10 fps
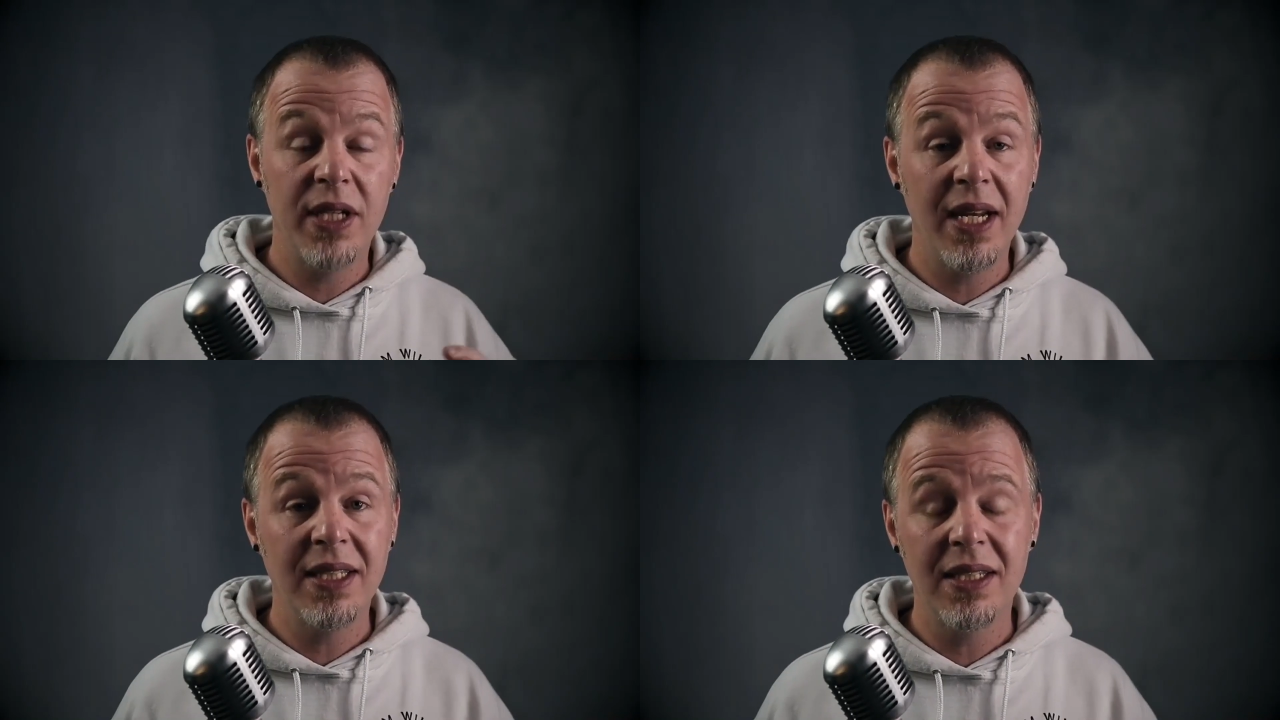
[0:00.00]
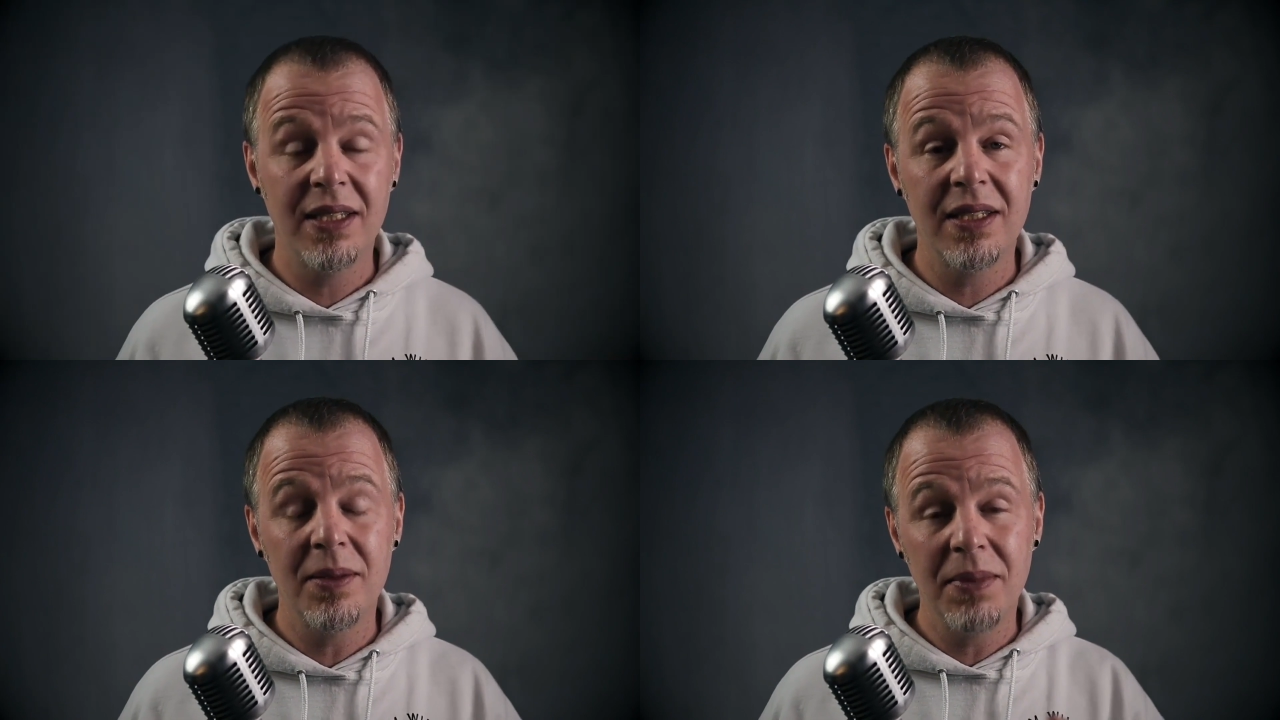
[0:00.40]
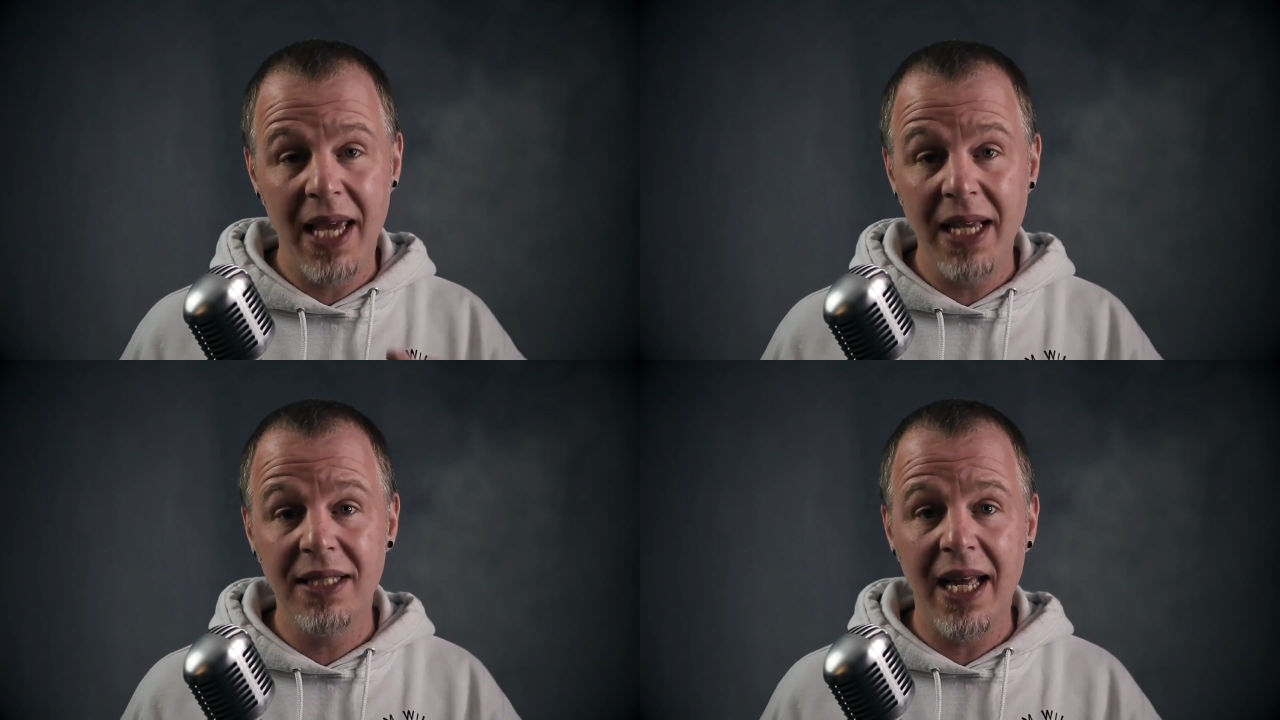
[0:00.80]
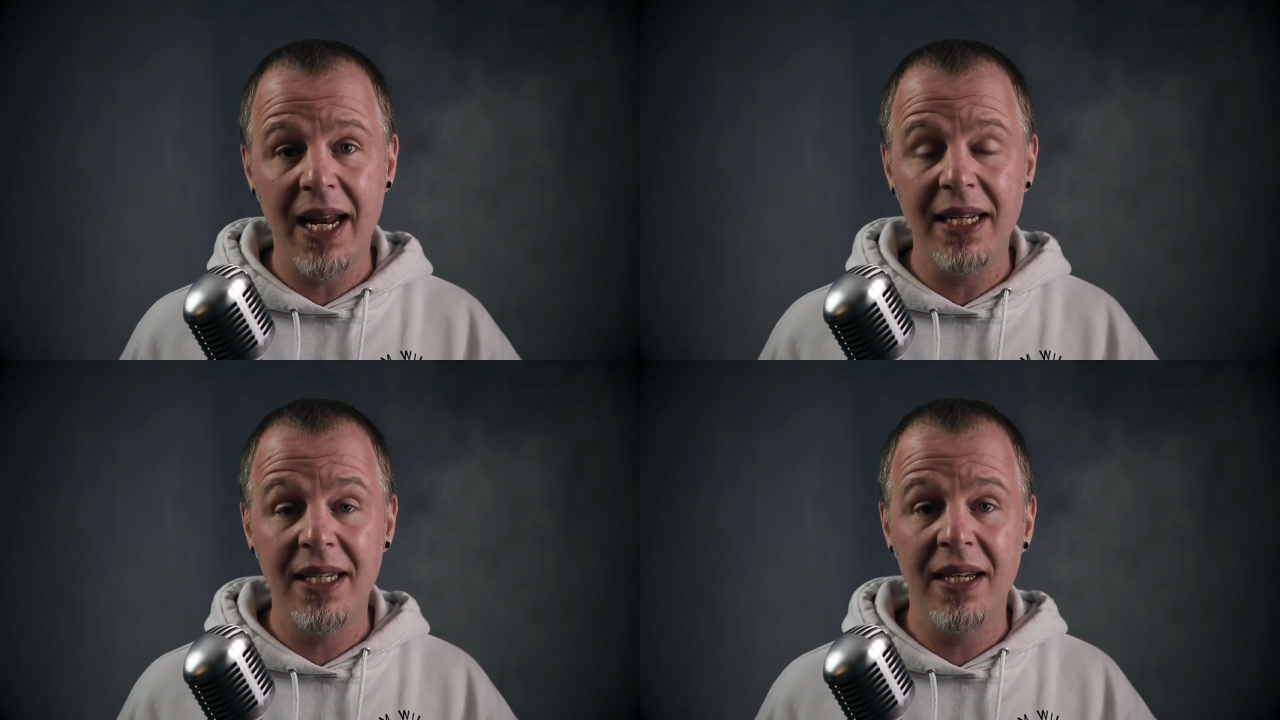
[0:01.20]
Genesis System takes that
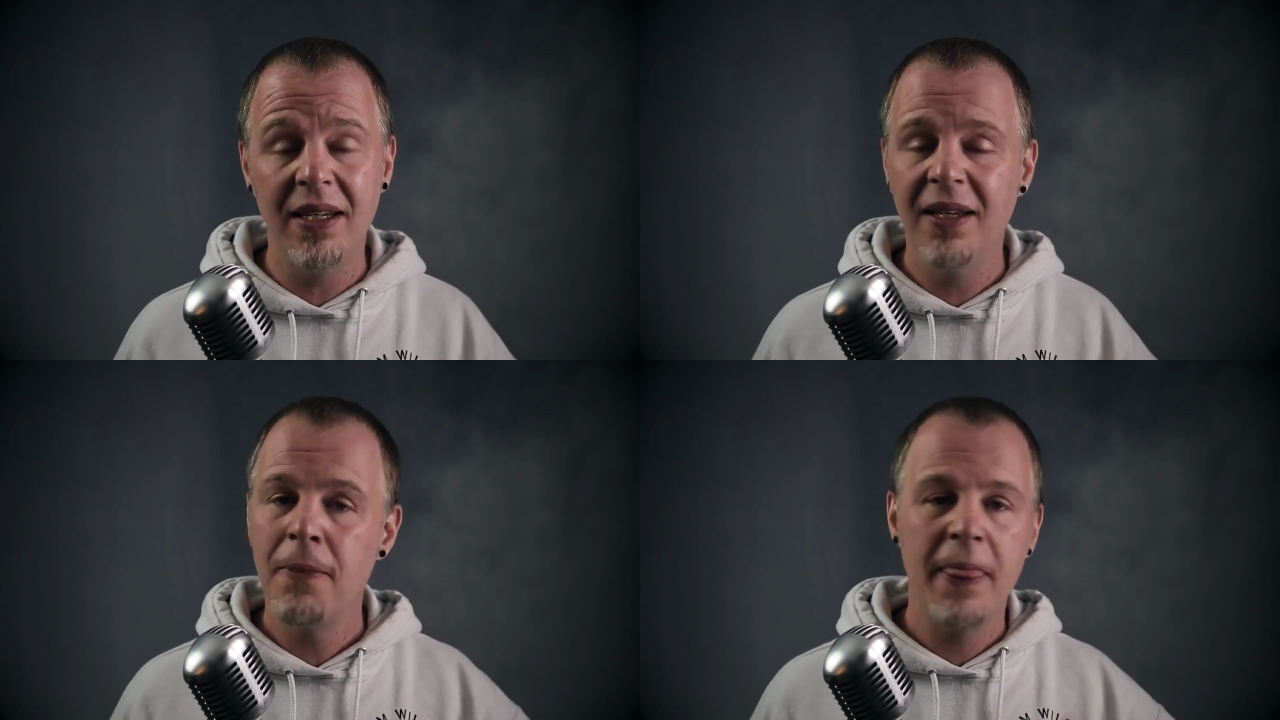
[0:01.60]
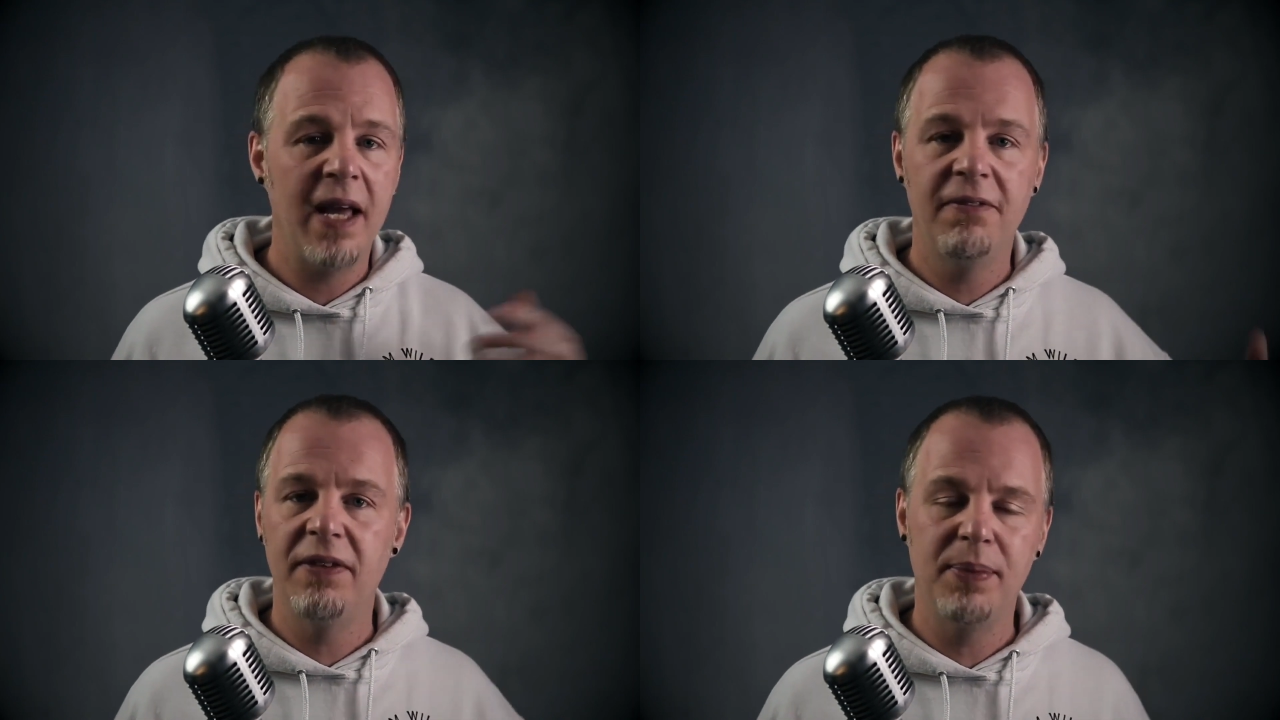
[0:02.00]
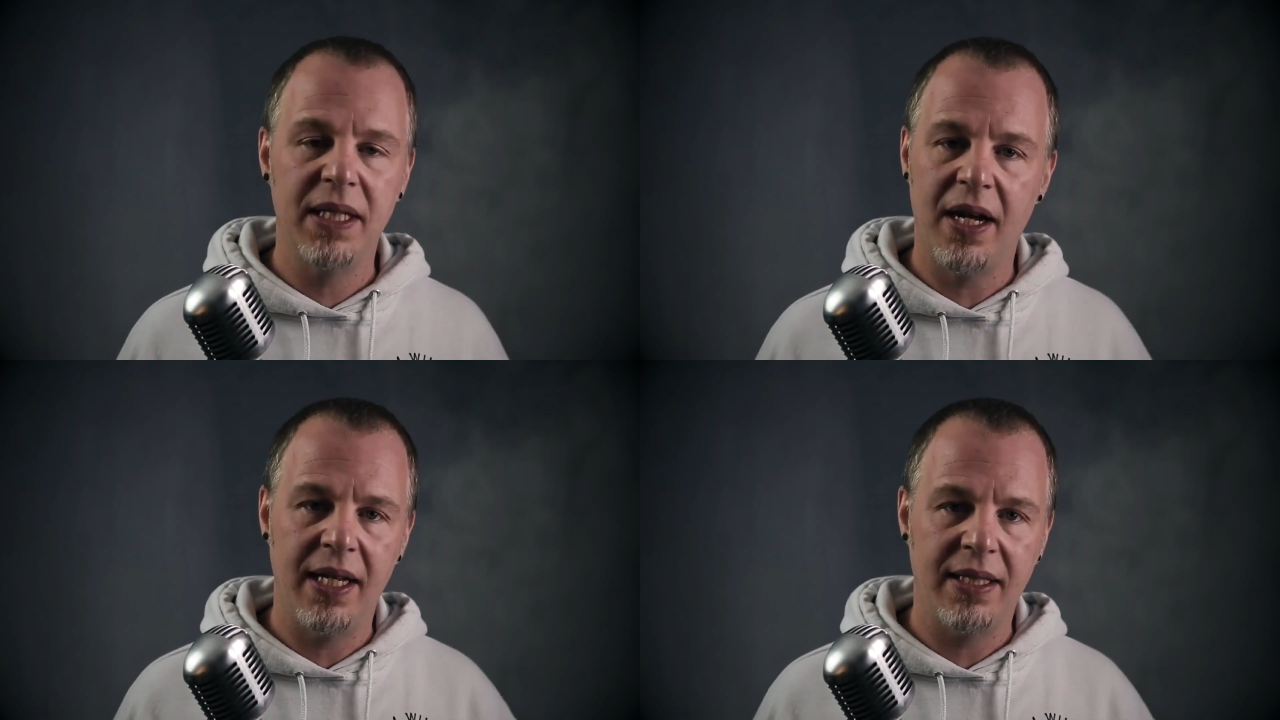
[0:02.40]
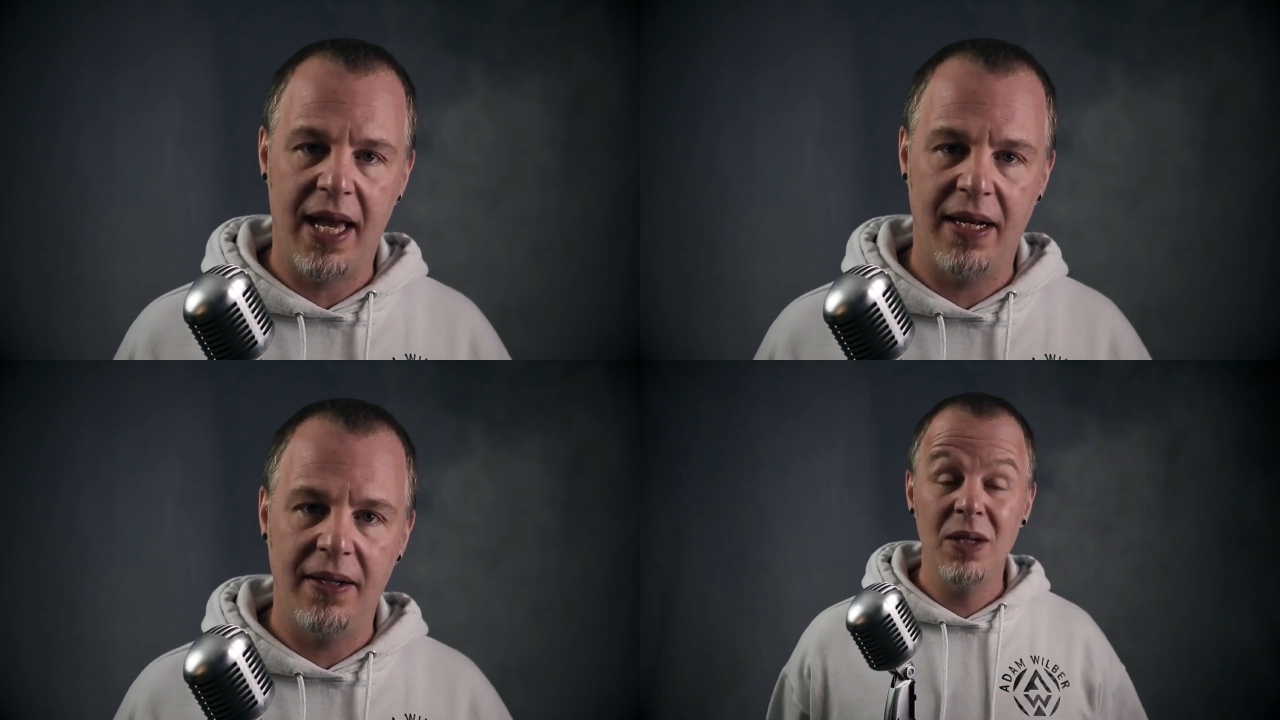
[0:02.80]
idea and flips it on its head.